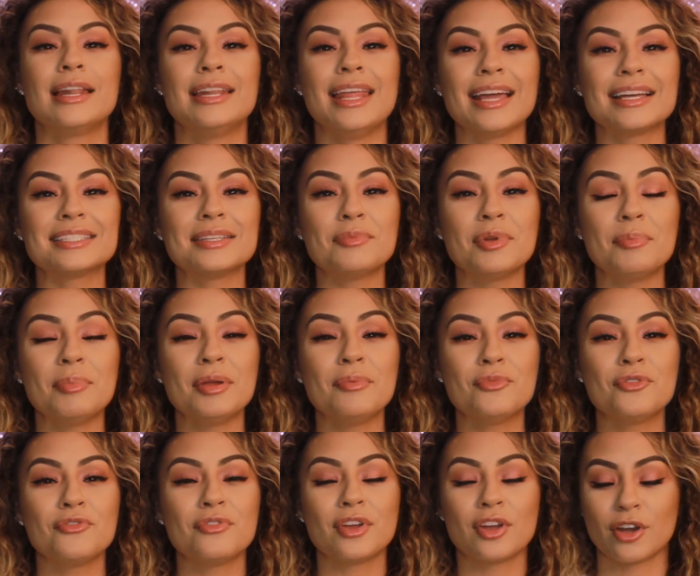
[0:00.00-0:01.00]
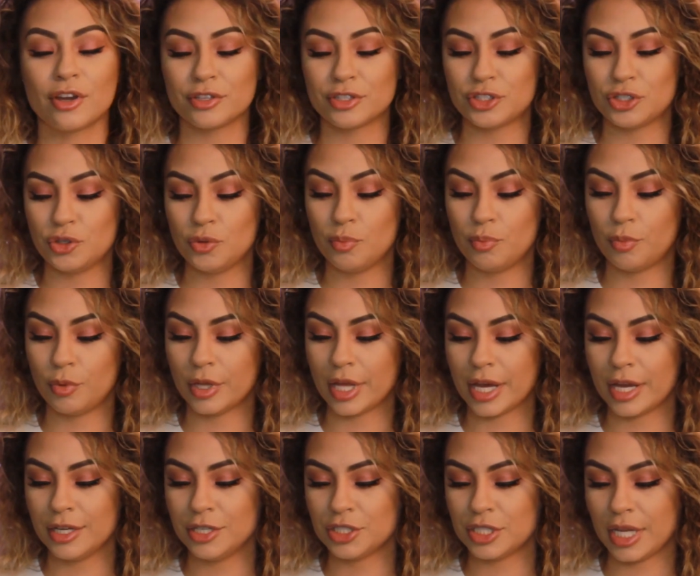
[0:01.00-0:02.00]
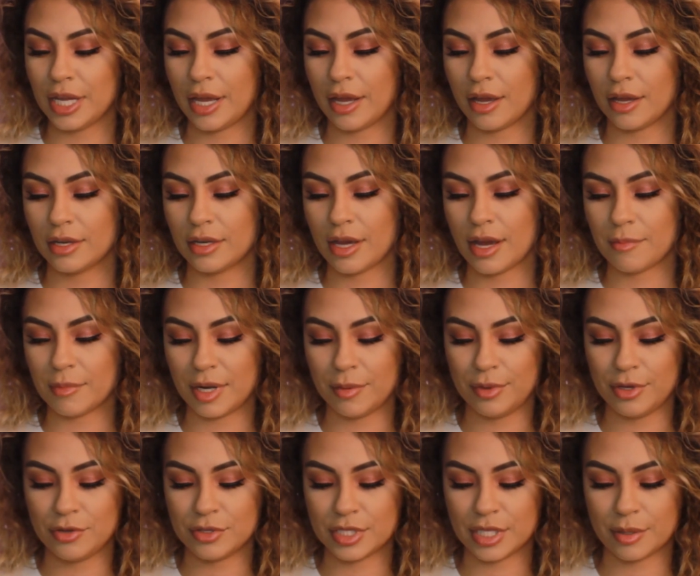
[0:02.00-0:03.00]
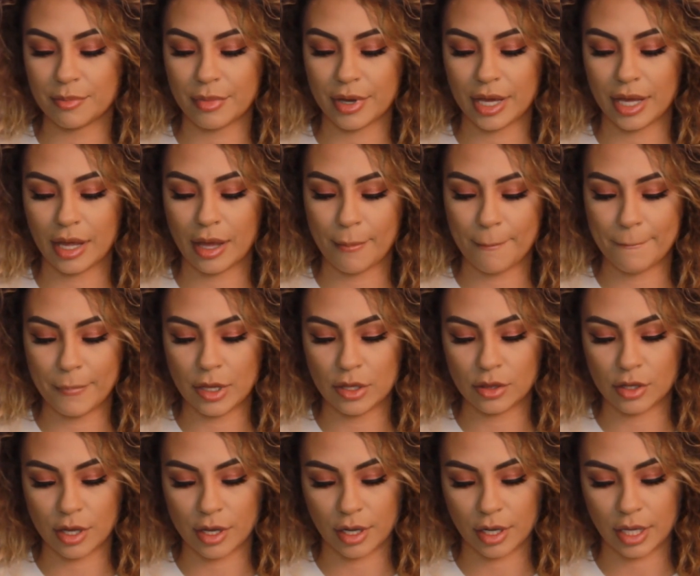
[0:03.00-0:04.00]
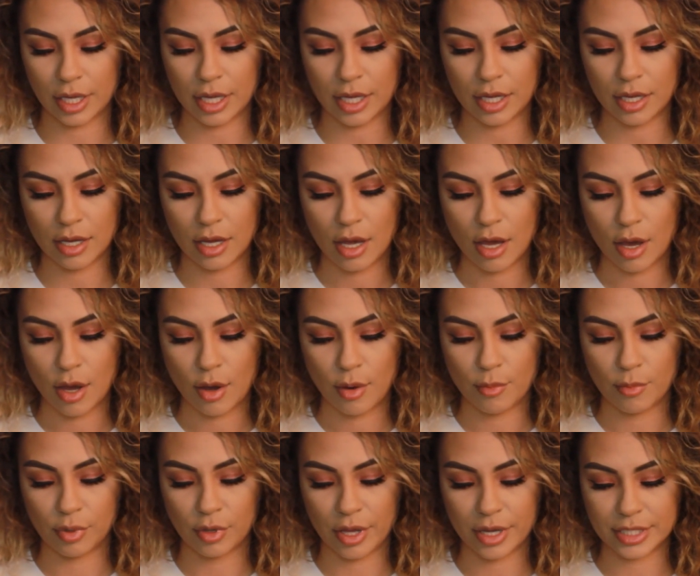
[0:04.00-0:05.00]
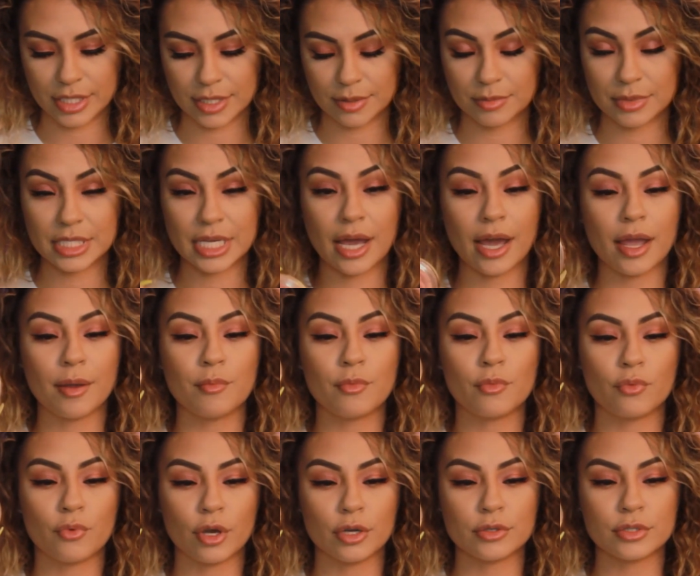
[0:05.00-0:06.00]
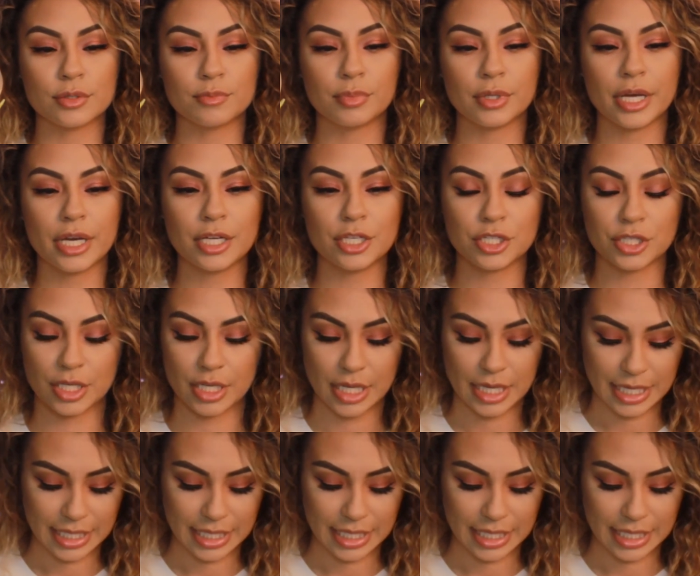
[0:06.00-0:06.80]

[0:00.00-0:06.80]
Next I'm going to be moving on to blush, and I'm going to be using my Milani Blossom Time Rose Blush.